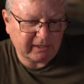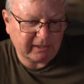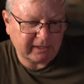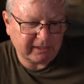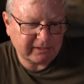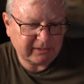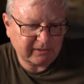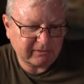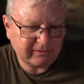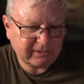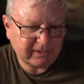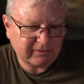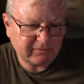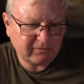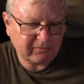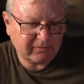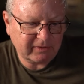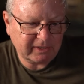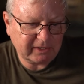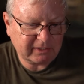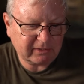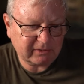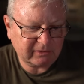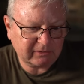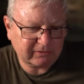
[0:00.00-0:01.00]
I don't have a
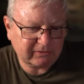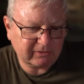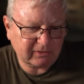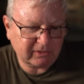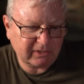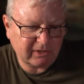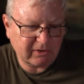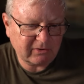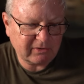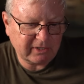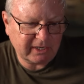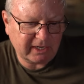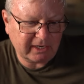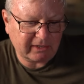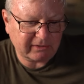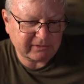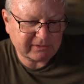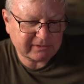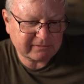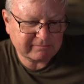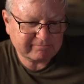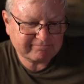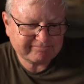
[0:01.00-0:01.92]
vehicle to loan out.